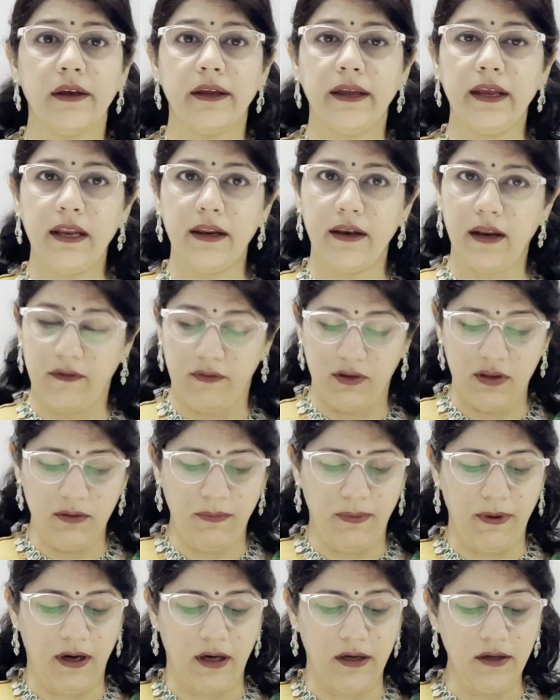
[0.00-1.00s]
In
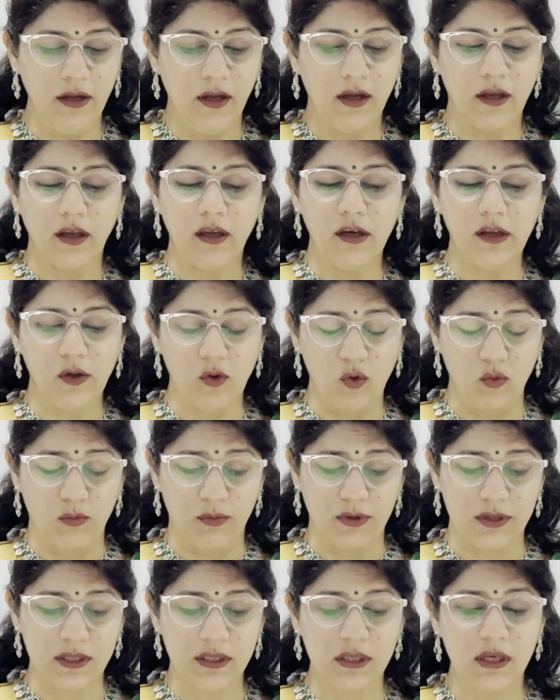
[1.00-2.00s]
11th part, in
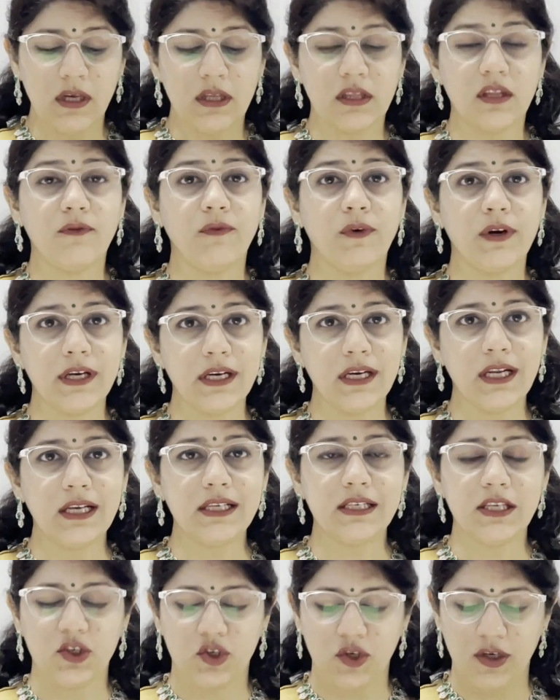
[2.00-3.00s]
humans, the
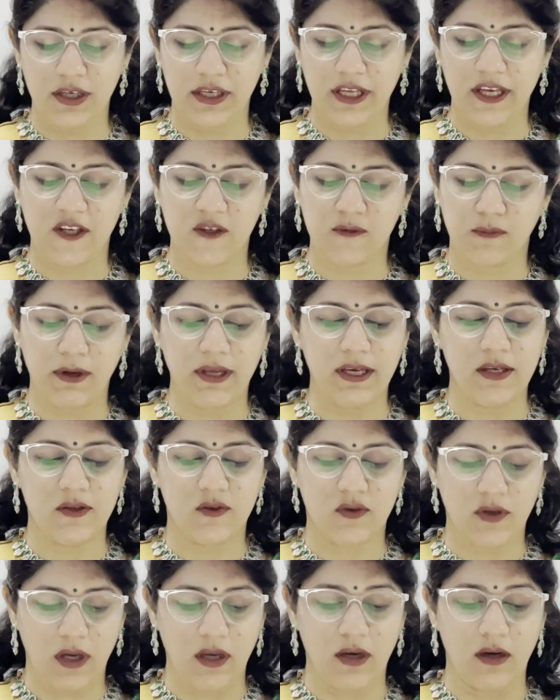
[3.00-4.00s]
fertilization takes
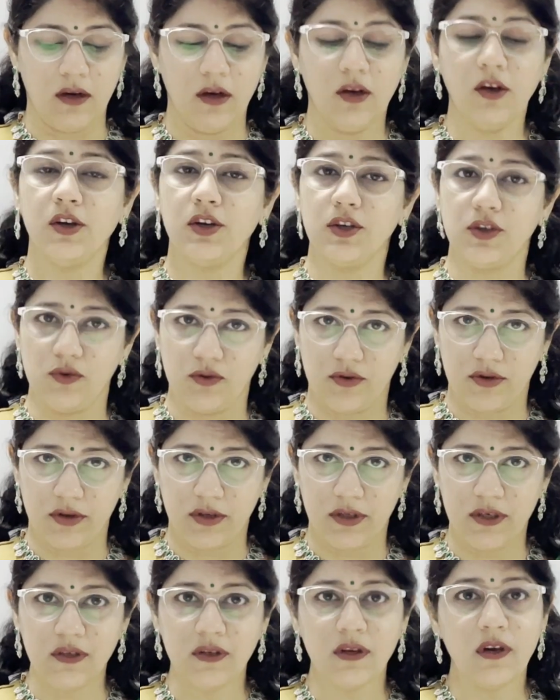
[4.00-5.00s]
place in
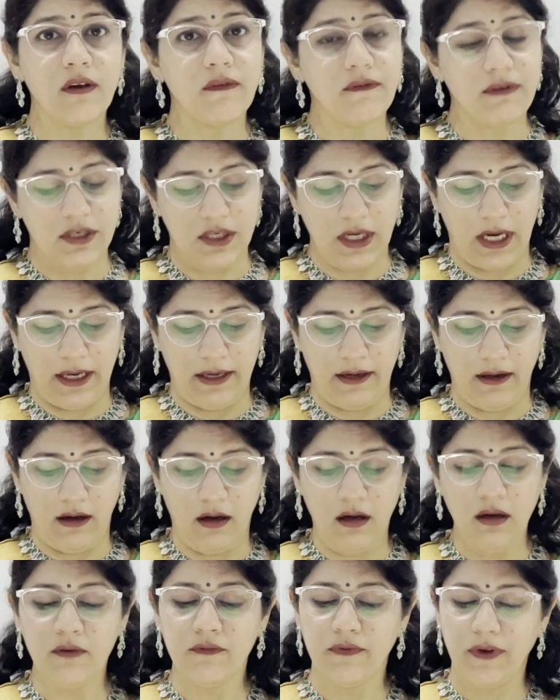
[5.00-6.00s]
uterus,
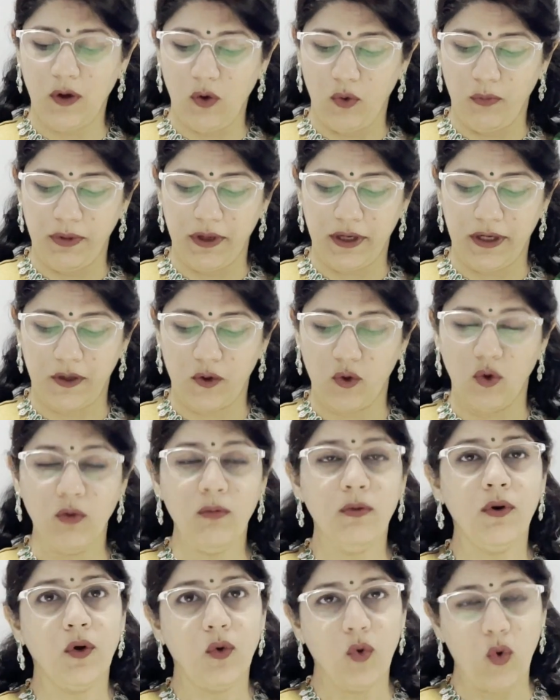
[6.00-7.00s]
vagina, fallopian
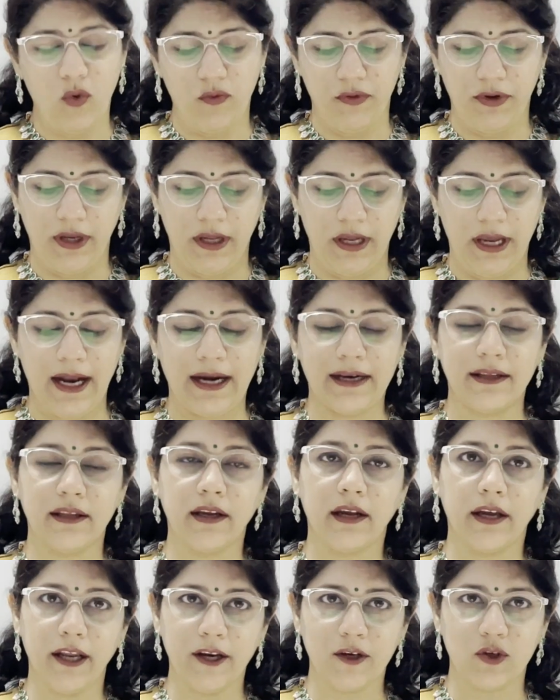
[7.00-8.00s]
tube, ovary, and the
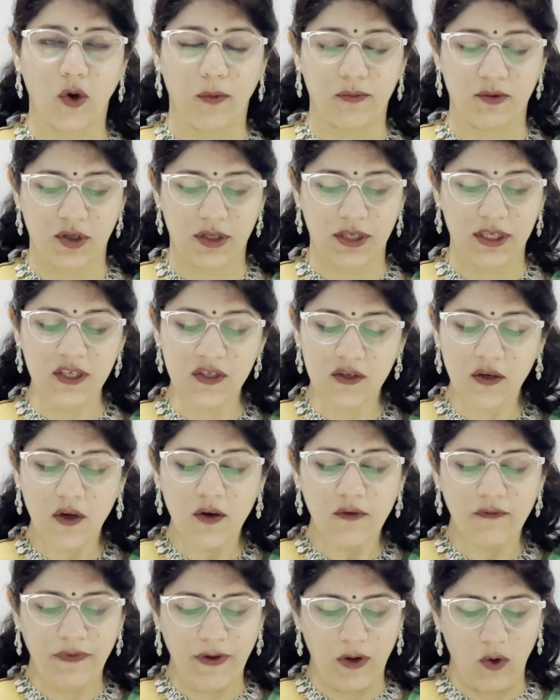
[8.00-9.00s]
correct option is
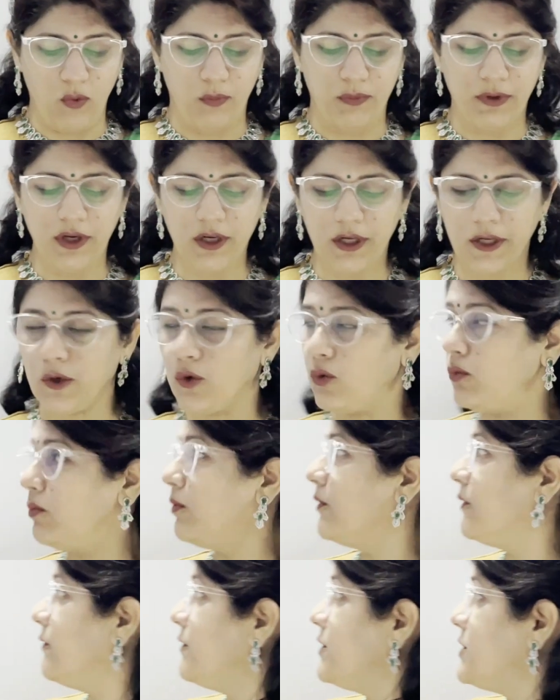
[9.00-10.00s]
fallopian tube,
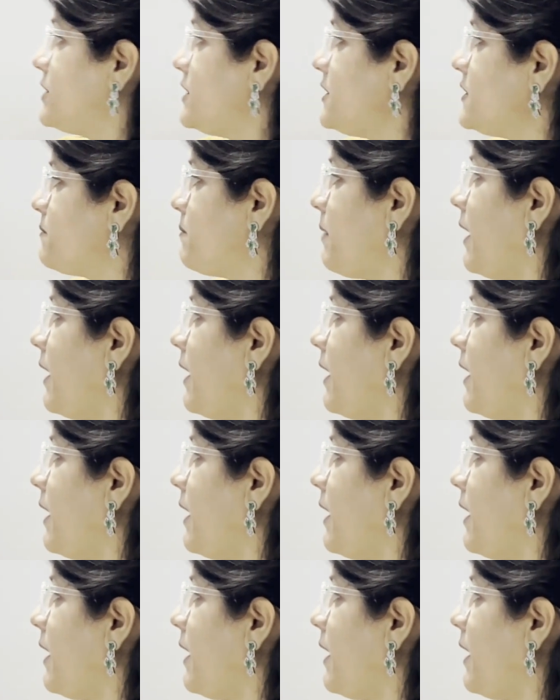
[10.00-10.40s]
which is